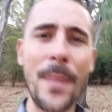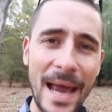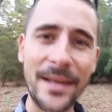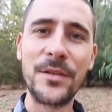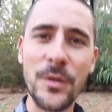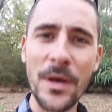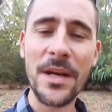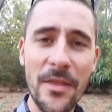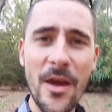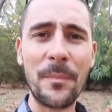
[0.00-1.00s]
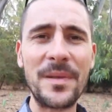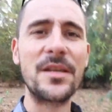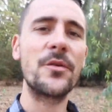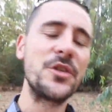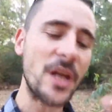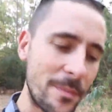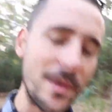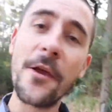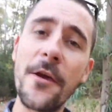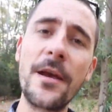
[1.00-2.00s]
back to another episode.
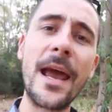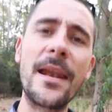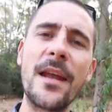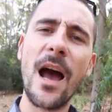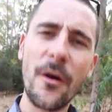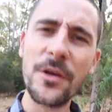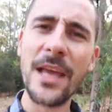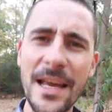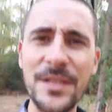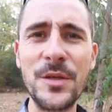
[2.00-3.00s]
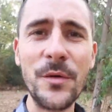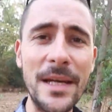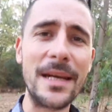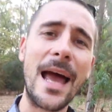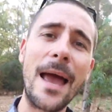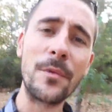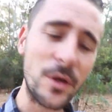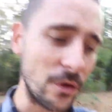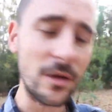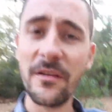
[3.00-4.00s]
JP here, and how you guys doing? I'm
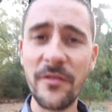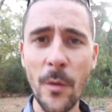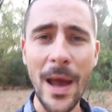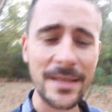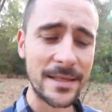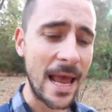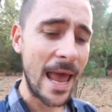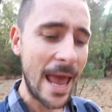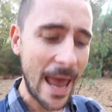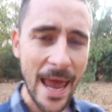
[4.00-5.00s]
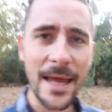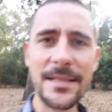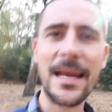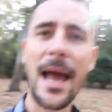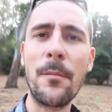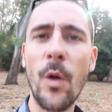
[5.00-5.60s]
good if you asked, and I'm